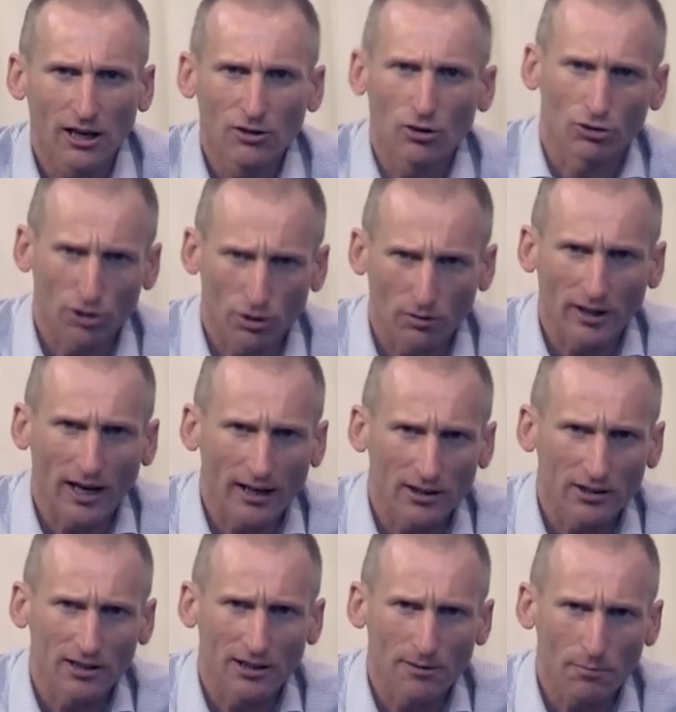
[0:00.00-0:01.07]
Not sure what that
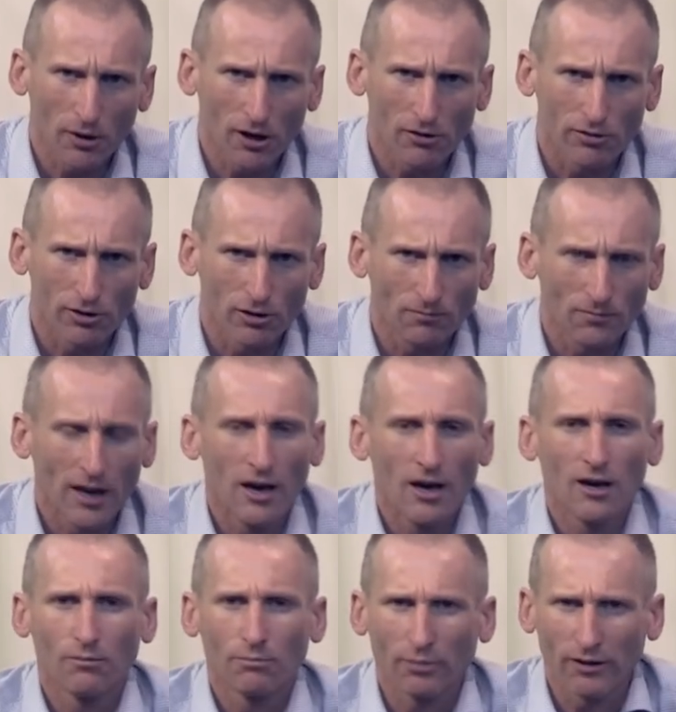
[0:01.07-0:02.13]
is in imperial,
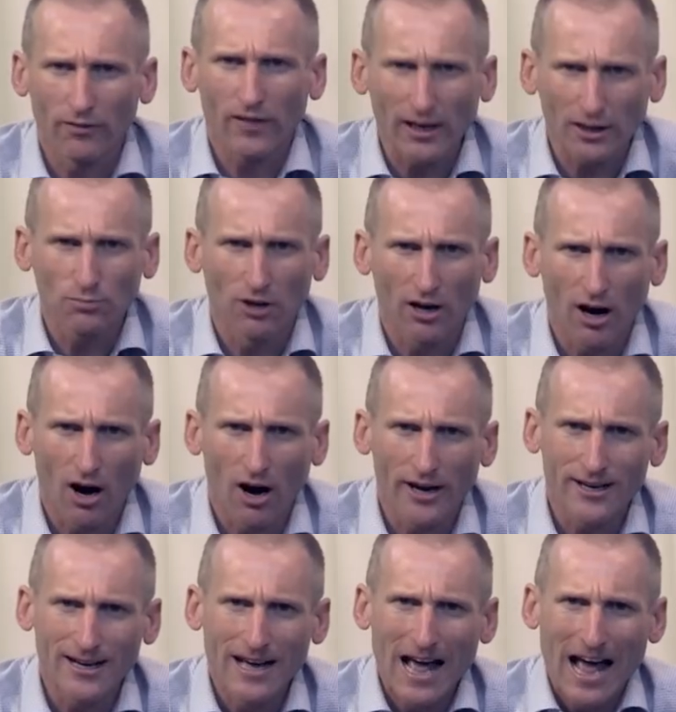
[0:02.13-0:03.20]
but that's my height.